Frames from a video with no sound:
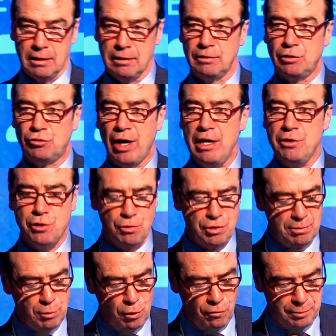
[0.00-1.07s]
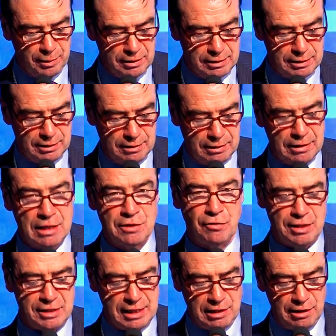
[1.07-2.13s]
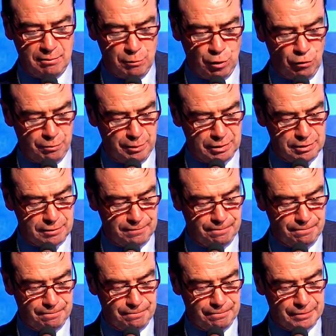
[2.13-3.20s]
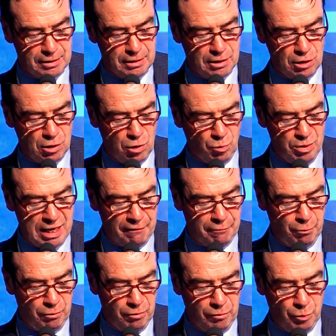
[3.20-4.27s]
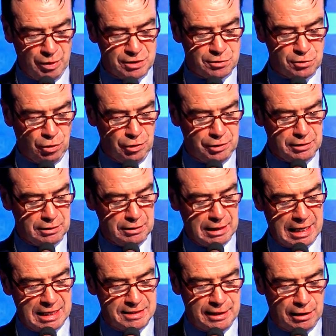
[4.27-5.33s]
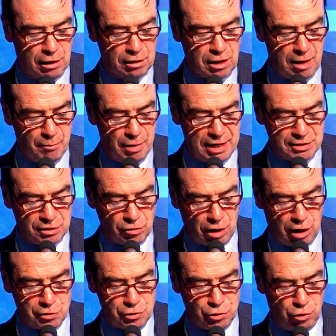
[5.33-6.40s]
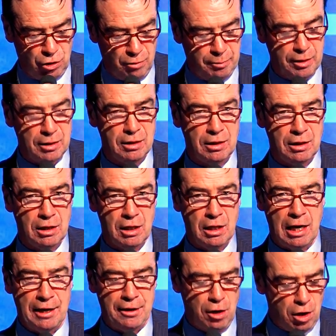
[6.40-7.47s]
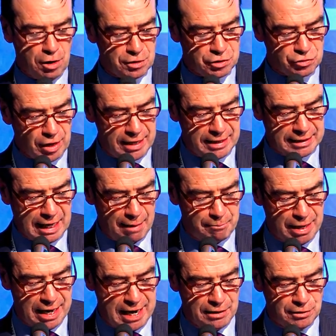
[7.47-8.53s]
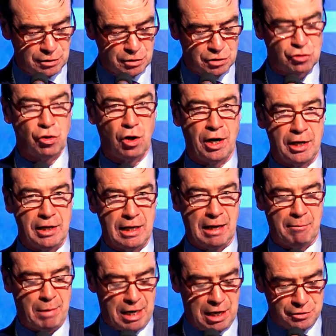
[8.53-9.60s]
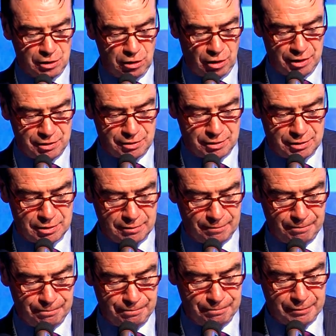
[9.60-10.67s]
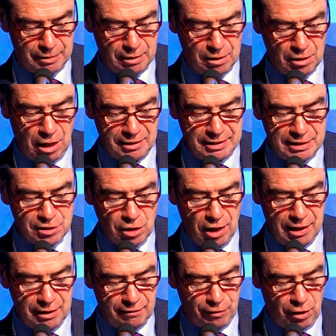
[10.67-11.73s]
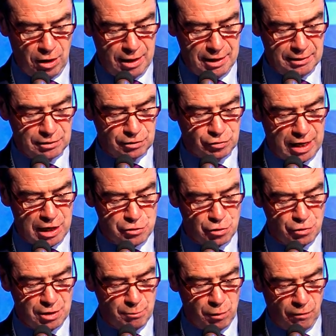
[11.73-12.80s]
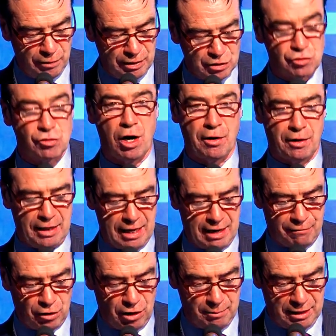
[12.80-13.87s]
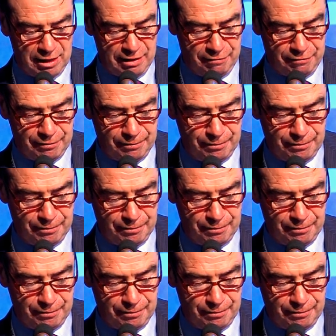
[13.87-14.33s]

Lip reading: The trade union movement is a resilient movement. We have withstood, as did our comrades across Europe, an orchestrated campaign to destroy and marginalise us. On this island of Ireland, the trade union movement is stronger than ever, I believe.